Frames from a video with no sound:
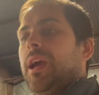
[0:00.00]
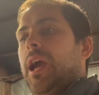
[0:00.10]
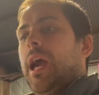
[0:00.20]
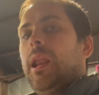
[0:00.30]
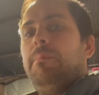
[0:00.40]

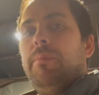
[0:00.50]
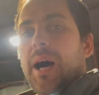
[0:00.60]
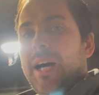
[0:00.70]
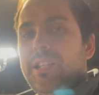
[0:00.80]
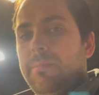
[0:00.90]
and a
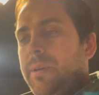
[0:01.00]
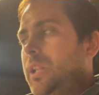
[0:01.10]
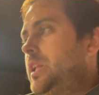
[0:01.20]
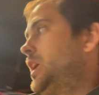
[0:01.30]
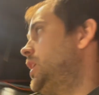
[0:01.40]

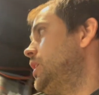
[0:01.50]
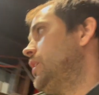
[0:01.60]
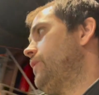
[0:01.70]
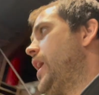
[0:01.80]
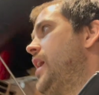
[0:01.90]
possibility
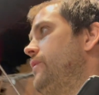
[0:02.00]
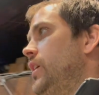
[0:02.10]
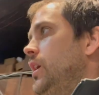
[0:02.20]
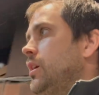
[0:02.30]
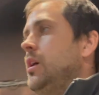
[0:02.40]
of
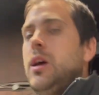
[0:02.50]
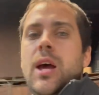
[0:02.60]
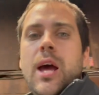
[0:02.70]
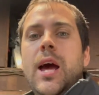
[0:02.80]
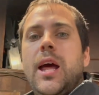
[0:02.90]
having
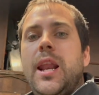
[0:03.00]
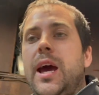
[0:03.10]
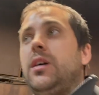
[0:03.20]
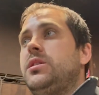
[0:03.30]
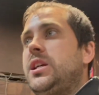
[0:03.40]
an
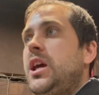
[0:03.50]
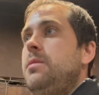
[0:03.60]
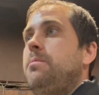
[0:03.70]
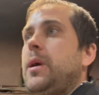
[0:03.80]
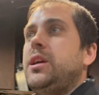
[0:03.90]

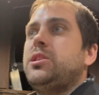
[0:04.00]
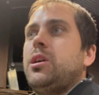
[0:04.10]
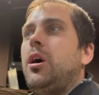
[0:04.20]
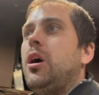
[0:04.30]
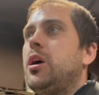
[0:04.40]
LT based
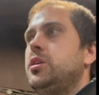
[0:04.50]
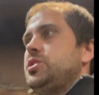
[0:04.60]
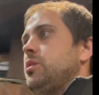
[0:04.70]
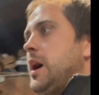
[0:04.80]
car. So I